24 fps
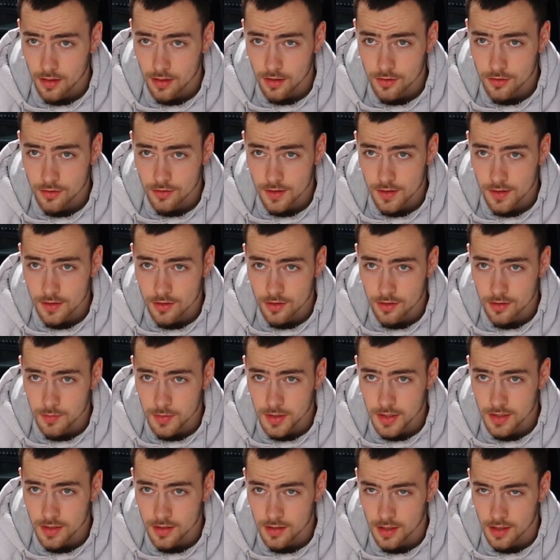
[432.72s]
Also, there's gonna
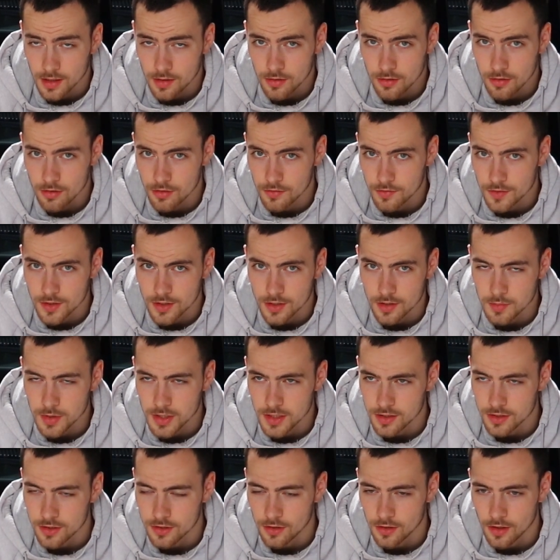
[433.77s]
be, I don't know if it's gonna
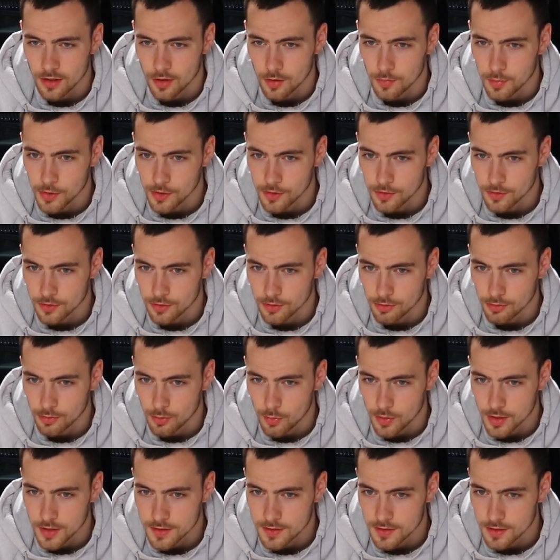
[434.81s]
be a Sunday upload or
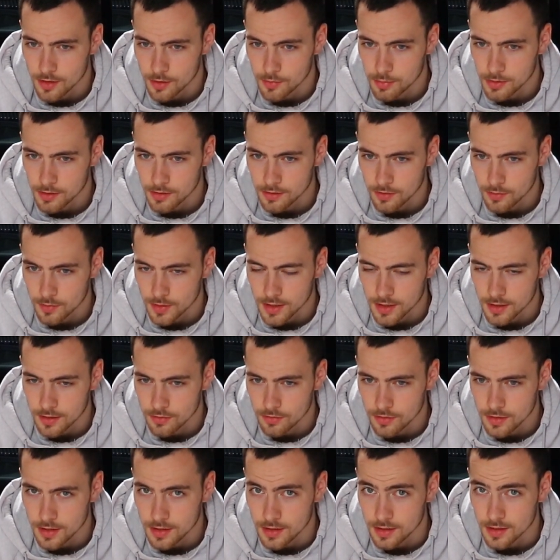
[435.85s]
Wednesday upload when I
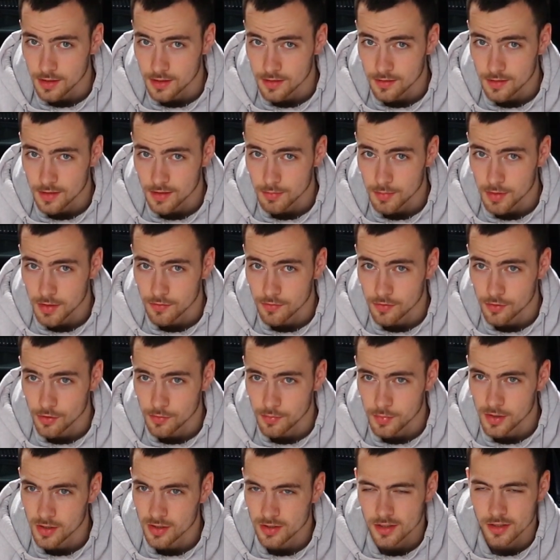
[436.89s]
do the intake
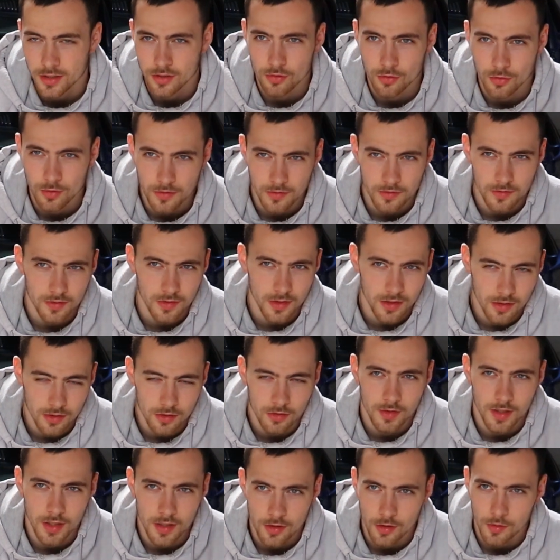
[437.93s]
manifold, because I sort of
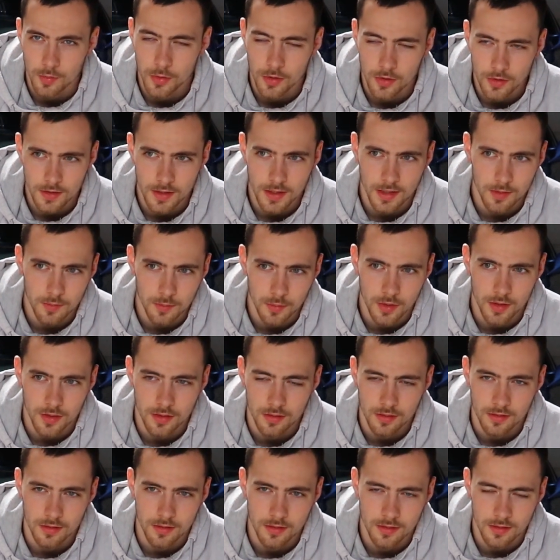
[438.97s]
already upload that,
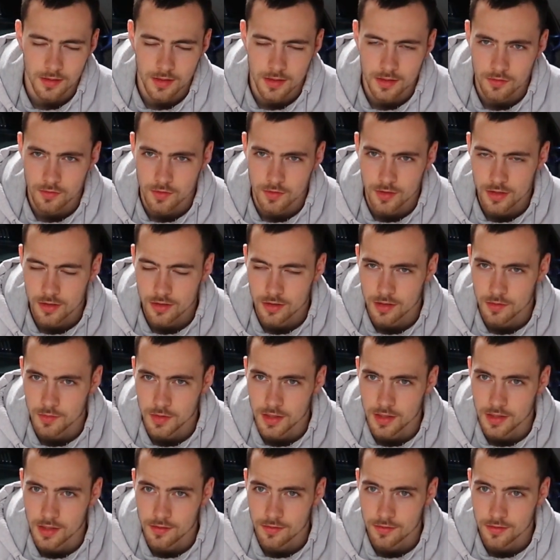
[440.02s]
but this one's gonna be
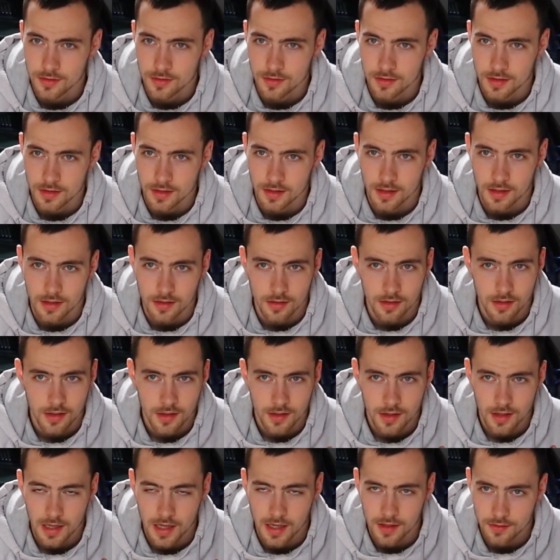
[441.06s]
different. And then
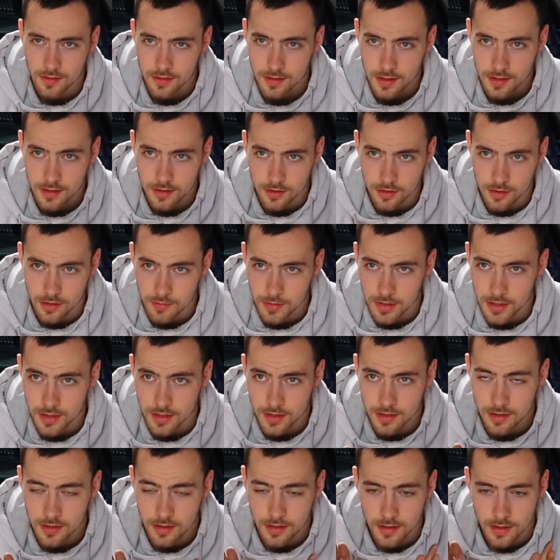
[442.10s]
after that, it's gonna
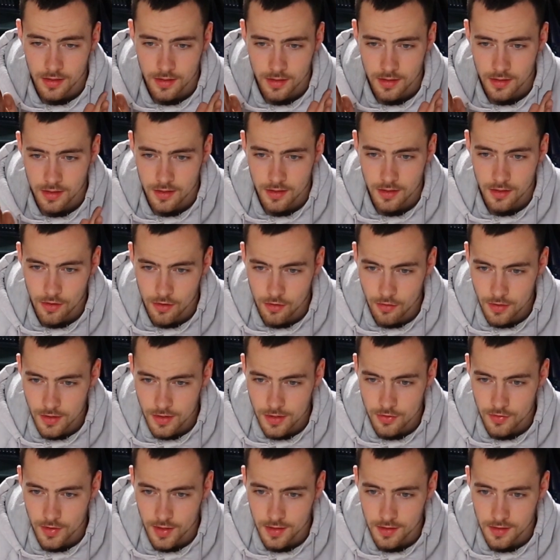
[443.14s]
be only
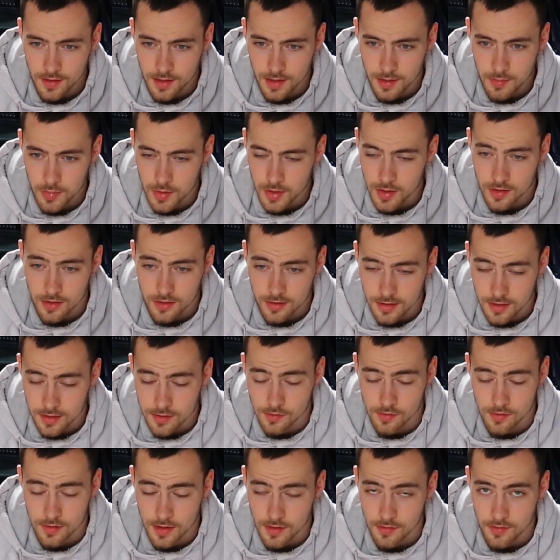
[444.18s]
track time, because I
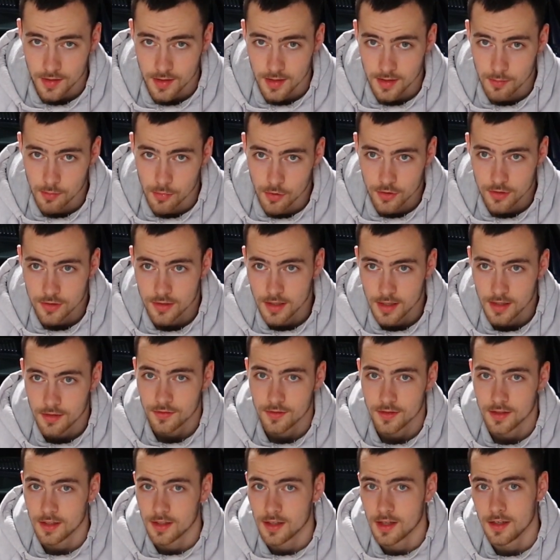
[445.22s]
don't have any mods
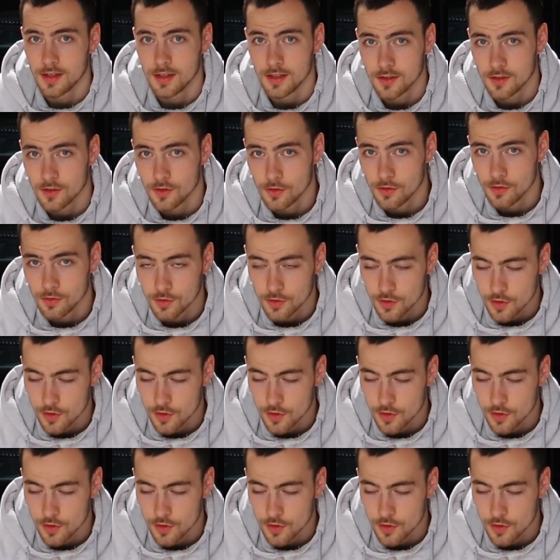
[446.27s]
left that I need to do.